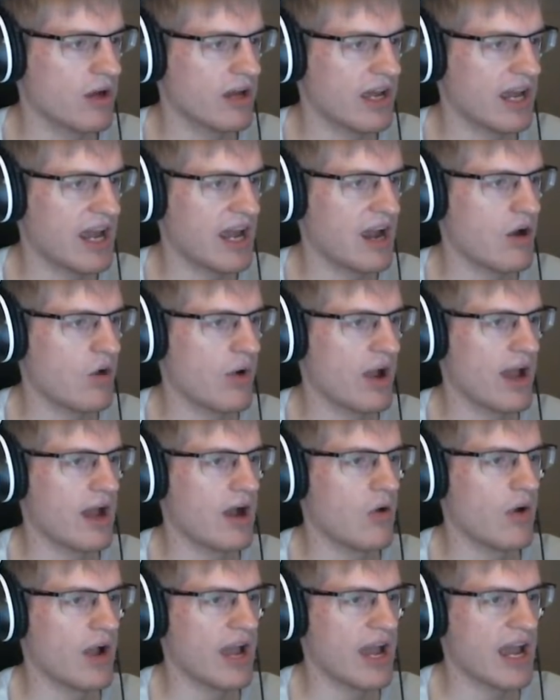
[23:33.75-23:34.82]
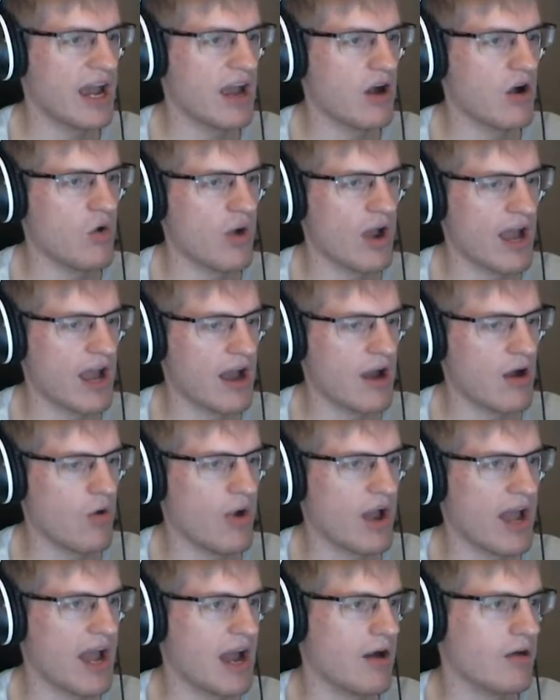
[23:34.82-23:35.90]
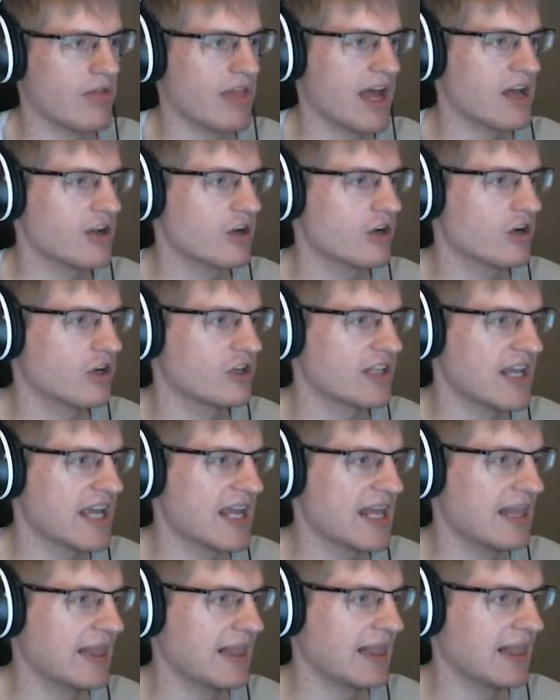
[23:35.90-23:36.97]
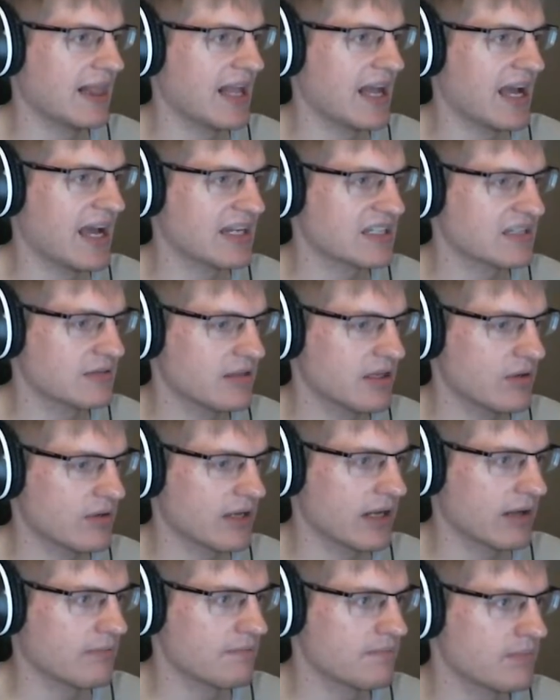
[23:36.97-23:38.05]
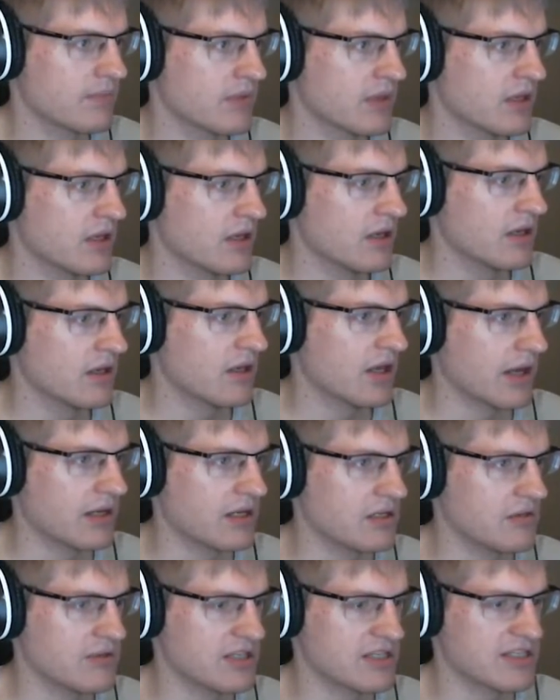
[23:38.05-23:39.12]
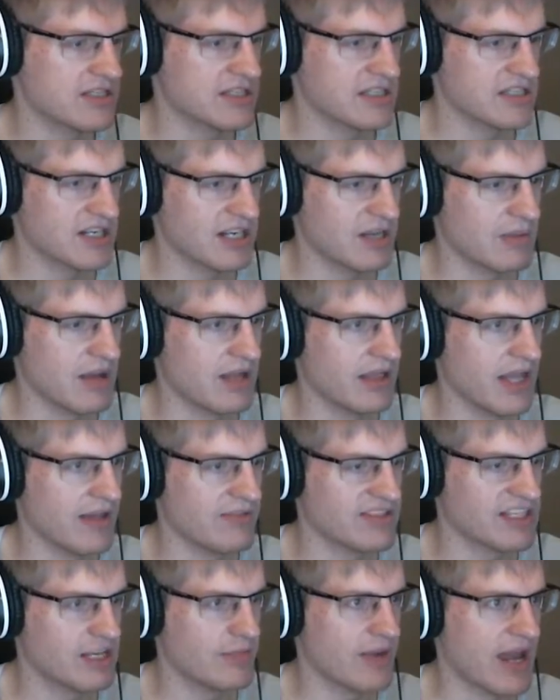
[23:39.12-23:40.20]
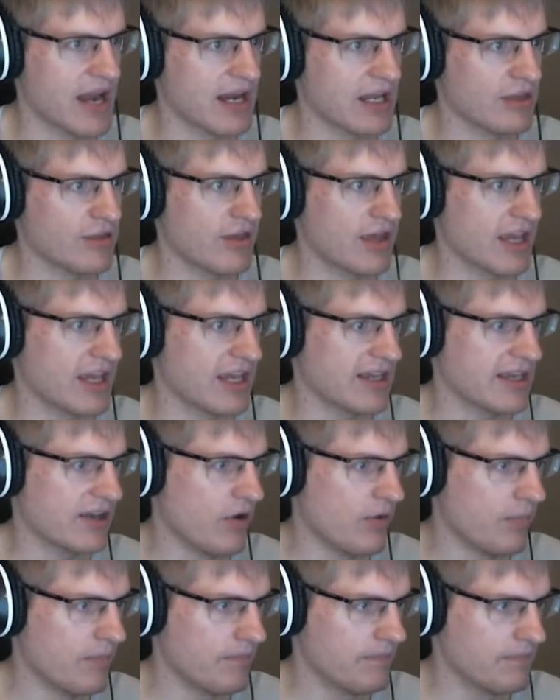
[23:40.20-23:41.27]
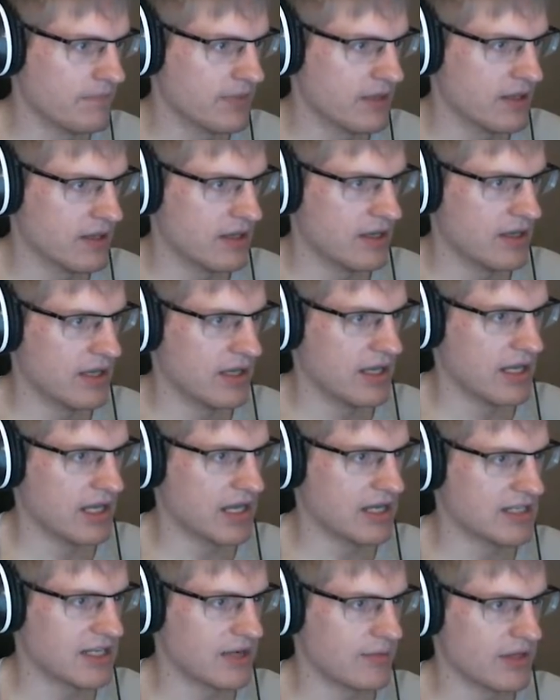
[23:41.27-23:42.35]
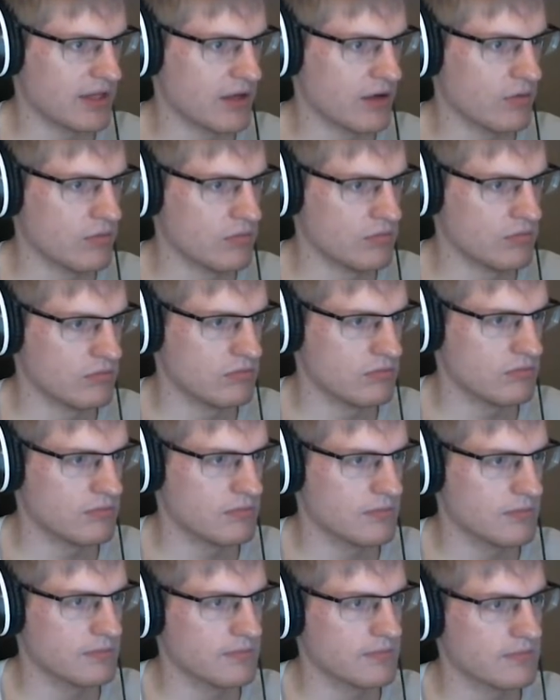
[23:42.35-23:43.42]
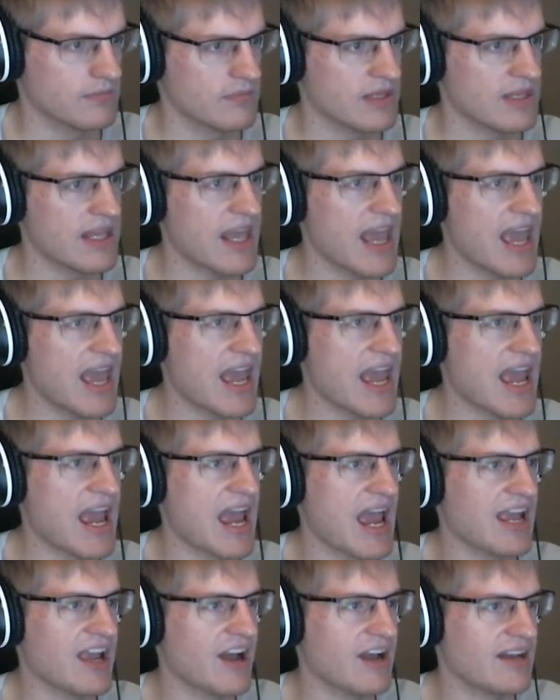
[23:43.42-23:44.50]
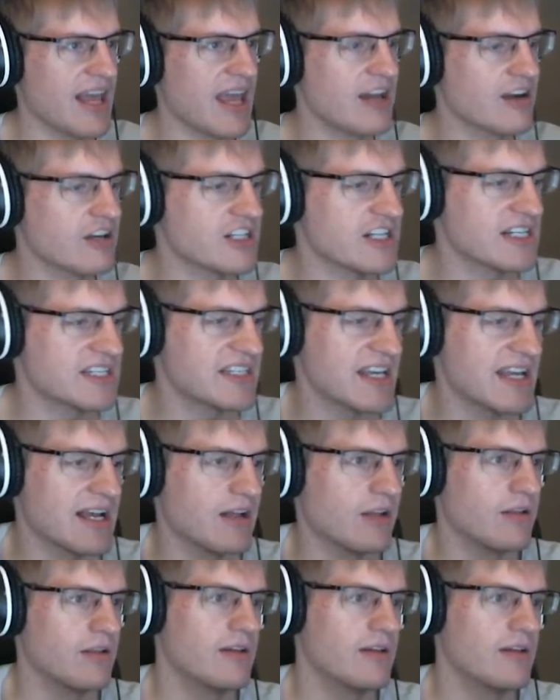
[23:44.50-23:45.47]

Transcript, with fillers: Ow! Ow! Ow! Ow! Ow! That hurt a lot. Okay. I'm gonna do this because it's gonna give me a life cell back. Thank you. And down we go. Yeah, I got an energy cell.